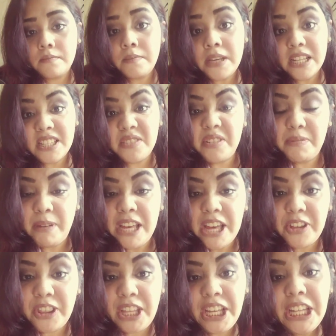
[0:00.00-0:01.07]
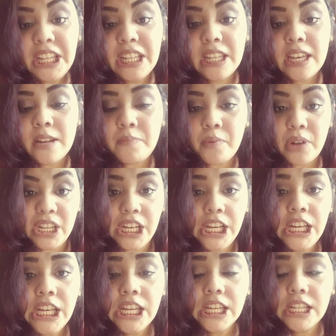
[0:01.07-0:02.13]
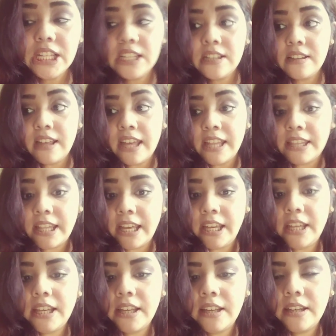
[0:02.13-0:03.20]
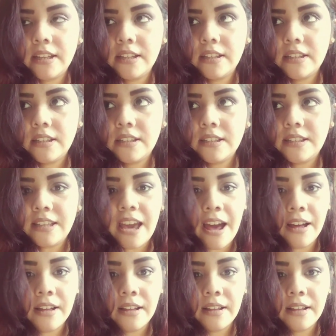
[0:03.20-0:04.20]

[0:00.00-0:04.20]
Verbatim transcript: because I want to be healthy and pretty and like, yeah.